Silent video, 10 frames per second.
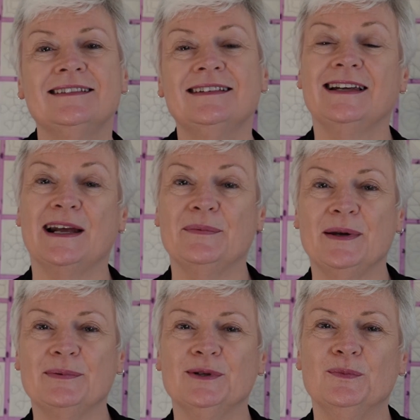G'day
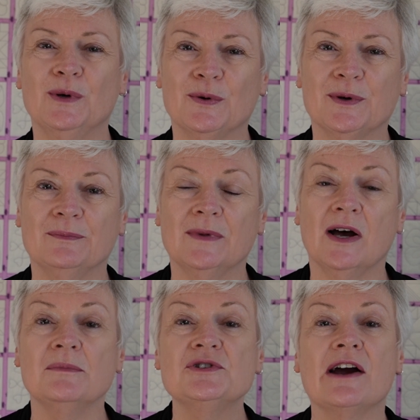people and welcome,
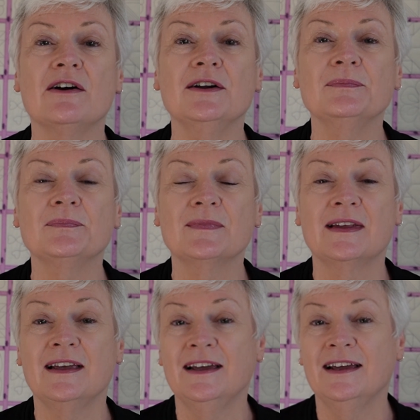I'm Sharon.
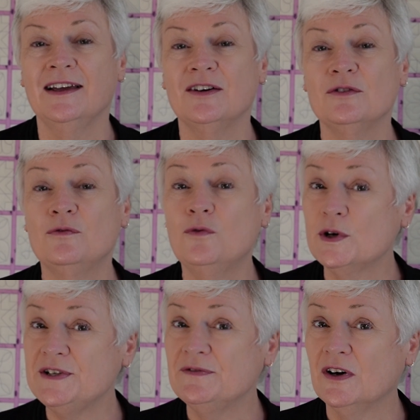
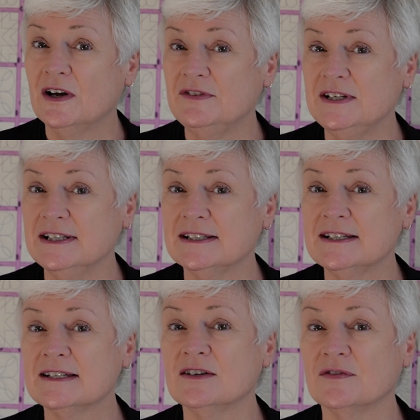45
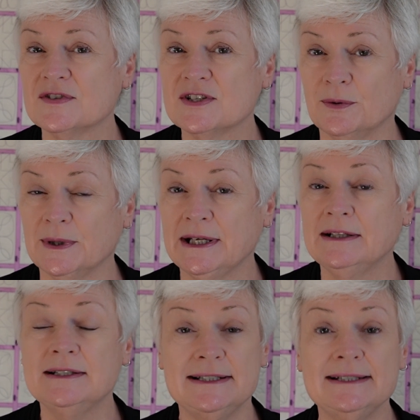years of
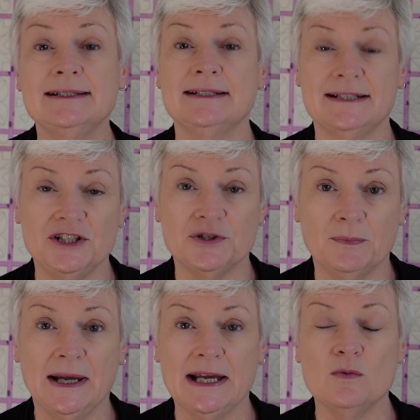sewing didn't teach
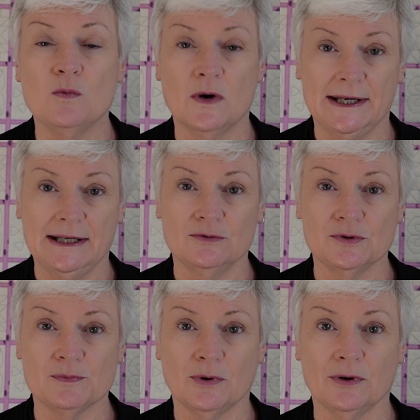me why
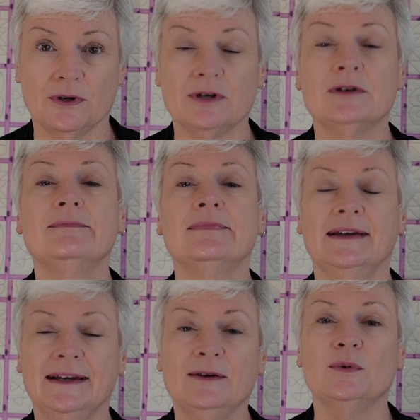needles broke.
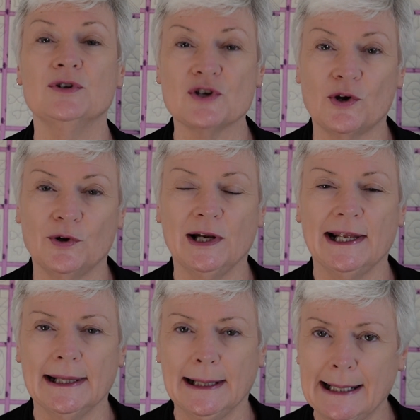It was
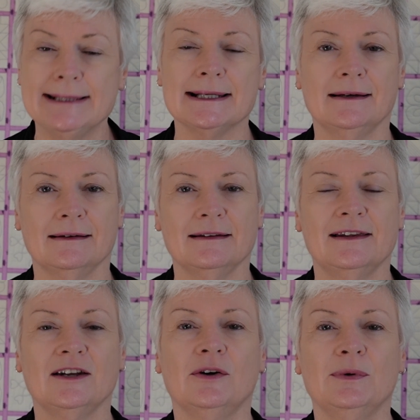only later
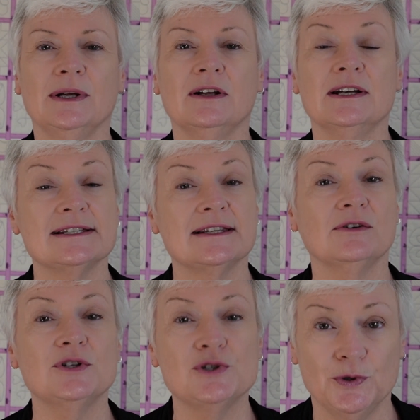that I realised
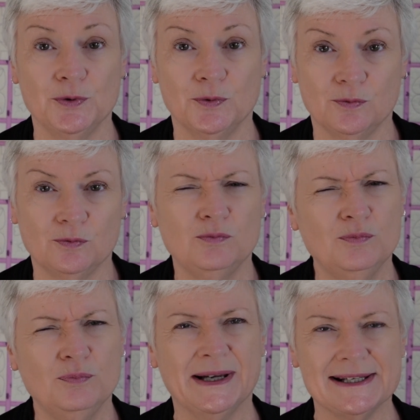there are two
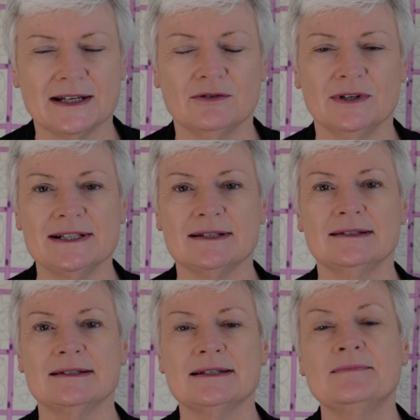basic
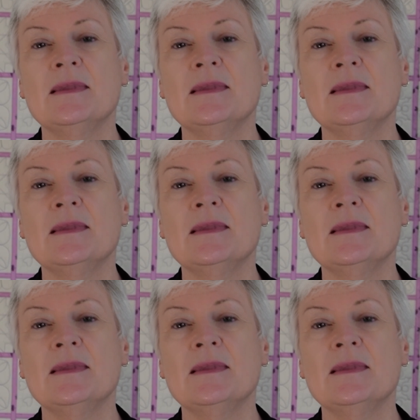reasons.